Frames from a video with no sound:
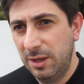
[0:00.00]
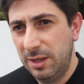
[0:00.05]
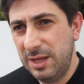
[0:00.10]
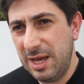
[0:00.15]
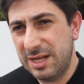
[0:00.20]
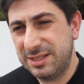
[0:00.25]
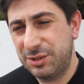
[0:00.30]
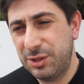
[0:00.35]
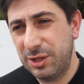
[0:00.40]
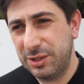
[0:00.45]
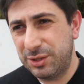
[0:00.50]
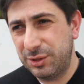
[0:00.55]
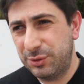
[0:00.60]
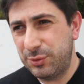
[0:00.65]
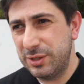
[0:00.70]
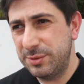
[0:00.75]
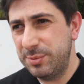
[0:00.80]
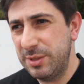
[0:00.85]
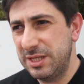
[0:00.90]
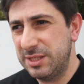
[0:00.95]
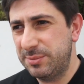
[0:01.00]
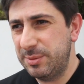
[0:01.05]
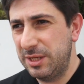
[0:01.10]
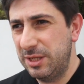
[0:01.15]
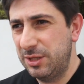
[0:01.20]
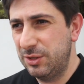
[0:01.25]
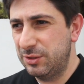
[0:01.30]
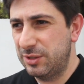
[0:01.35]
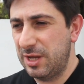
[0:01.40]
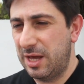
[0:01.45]
Yes, transmedia is
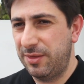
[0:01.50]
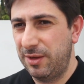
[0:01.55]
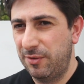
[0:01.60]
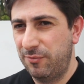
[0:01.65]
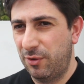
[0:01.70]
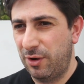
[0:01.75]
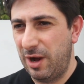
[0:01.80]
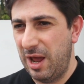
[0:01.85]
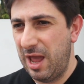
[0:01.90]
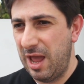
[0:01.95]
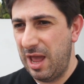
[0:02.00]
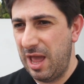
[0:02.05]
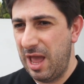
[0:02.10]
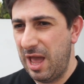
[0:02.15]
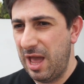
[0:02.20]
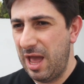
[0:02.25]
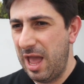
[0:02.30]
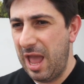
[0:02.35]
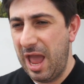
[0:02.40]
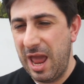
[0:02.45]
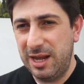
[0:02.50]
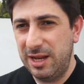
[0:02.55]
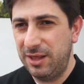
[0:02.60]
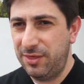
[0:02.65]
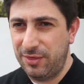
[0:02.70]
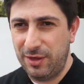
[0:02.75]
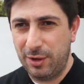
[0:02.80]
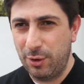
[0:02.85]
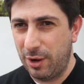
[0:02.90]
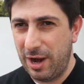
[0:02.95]
being used, I think, for
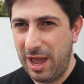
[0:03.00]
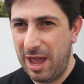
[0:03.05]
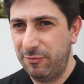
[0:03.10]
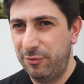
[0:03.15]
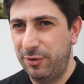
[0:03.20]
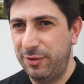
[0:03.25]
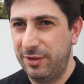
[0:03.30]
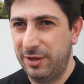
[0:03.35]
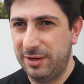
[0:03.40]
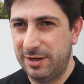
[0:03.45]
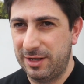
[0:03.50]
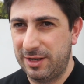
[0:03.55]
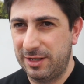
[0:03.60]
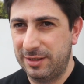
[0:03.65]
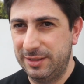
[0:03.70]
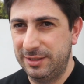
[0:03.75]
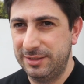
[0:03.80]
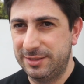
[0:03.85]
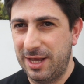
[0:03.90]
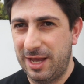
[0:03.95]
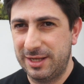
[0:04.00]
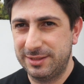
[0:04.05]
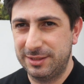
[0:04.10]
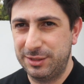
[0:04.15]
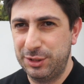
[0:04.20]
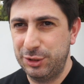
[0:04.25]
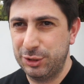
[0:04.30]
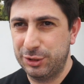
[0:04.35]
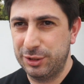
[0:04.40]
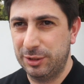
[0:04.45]
anything or everything that at least has
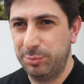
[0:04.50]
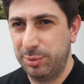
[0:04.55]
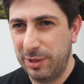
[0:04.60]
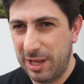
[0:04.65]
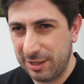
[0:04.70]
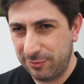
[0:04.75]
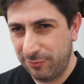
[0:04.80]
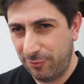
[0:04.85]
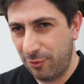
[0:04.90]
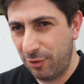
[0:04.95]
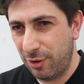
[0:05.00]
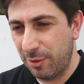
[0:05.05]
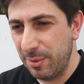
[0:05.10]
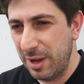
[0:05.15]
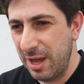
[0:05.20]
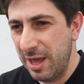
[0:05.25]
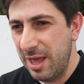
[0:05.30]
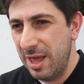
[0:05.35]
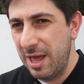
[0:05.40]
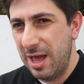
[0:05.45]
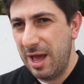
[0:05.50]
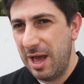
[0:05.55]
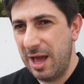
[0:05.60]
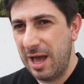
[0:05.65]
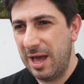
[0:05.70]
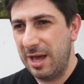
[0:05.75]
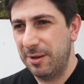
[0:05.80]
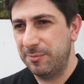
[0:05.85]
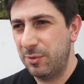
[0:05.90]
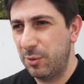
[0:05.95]
a digital platform.
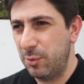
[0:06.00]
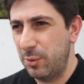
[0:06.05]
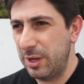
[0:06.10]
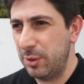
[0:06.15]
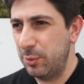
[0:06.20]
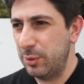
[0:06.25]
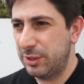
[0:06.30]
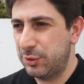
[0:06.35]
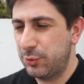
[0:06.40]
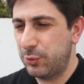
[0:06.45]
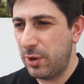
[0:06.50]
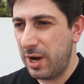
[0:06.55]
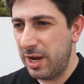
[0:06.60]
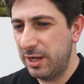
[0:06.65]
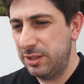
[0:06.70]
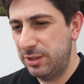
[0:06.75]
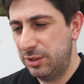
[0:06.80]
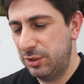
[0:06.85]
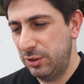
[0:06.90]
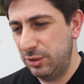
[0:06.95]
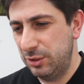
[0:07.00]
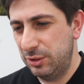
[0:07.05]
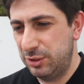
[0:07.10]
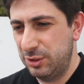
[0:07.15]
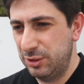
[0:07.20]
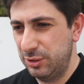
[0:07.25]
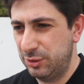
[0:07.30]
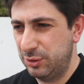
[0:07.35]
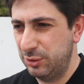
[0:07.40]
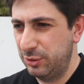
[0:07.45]
We tried to
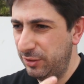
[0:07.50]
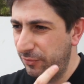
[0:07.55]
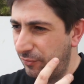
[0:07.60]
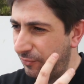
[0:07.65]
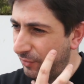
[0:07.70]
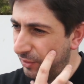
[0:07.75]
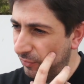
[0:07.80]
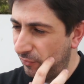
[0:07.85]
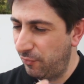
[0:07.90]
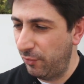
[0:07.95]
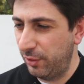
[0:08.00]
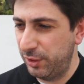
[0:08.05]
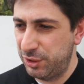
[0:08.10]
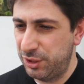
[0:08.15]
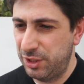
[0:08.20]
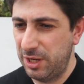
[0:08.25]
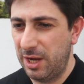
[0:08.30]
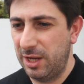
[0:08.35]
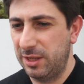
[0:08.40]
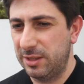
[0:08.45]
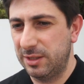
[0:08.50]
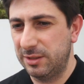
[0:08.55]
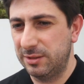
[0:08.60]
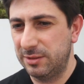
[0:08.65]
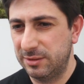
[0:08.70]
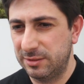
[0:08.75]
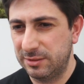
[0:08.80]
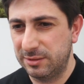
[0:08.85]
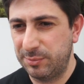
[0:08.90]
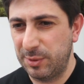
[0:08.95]
differentiate,
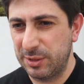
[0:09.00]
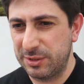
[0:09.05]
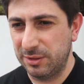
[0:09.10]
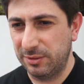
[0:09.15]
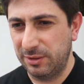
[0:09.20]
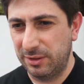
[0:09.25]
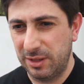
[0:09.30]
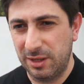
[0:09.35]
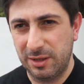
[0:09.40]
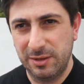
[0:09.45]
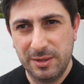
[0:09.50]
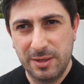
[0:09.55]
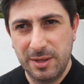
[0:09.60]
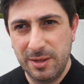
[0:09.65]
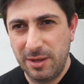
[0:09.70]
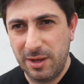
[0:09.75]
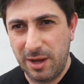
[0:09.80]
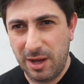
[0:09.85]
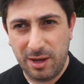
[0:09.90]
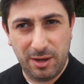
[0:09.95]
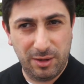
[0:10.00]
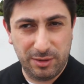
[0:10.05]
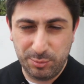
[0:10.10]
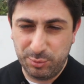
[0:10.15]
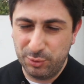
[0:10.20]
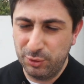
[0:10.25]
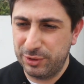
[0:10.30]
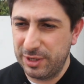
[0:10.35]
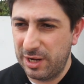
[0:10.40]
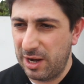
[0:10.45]
especially in the on the
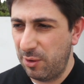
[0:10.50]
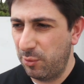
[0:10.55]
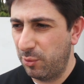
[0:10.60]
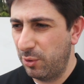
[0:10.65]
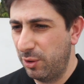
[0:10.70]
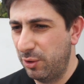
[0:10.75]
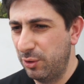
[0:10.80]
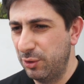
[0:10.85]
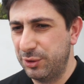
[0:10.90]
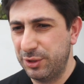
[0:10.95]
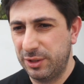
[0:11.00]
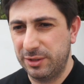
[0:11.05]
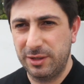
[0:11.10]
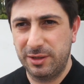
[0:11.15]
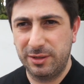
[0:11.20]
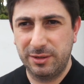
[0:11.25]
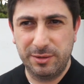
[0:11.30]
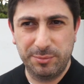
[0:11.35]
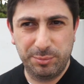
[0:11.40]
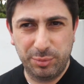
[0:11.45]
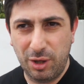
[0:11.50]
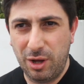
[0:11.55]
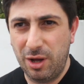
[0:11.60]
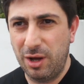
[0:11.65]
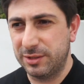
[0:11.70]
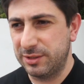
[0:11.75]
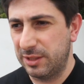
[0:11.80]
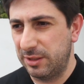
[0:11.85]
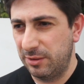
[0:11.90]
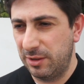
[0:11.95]
book that I wrote, and the
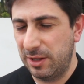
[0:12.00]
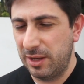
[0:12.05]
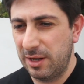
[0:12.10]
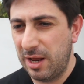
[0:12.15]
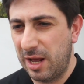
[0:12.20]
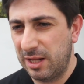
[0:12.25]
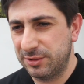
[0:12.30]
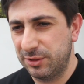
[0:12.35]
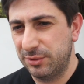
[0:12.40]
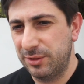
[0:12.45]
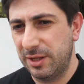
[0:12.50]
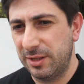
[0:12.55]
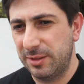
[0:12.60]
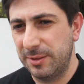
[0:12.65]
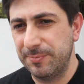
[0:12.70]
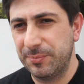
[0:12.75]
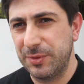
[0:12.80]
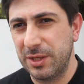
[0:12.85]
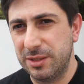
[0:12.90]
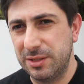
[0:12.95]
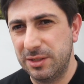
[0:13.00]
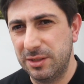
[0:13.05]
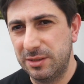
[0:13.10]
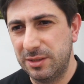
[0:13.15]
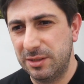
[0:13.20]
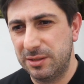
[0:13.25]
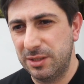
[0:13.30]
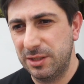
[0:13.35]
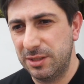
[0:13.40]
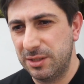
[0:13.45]
blogs, and also
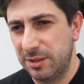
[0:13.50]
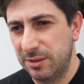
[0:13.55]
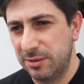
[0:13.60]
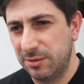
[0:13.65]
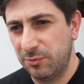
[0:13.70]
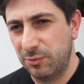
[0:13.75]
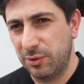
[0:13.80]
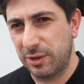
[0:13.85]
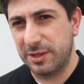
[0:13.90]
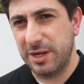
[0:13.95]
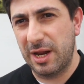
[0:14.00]
the teaching work